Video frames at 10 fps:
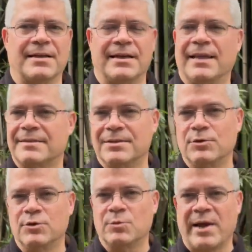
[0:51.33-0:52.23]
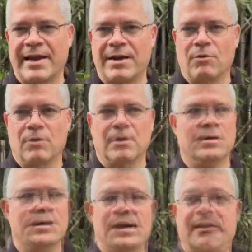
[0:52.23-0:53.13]
I'd like to lose weight, or
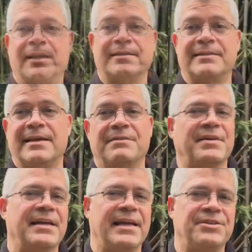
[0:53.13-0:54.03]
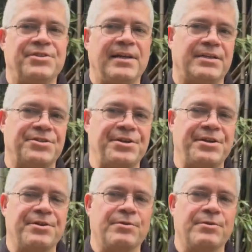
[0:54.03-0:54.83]
I'd like to take a vacation next year,